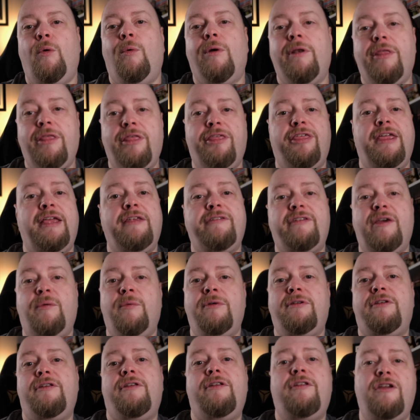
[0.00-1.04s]
One of the things I
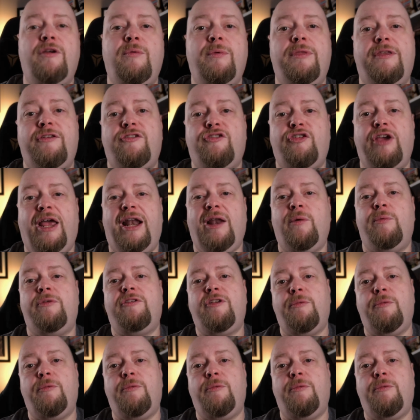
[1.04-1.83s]
wanted to do with this channel was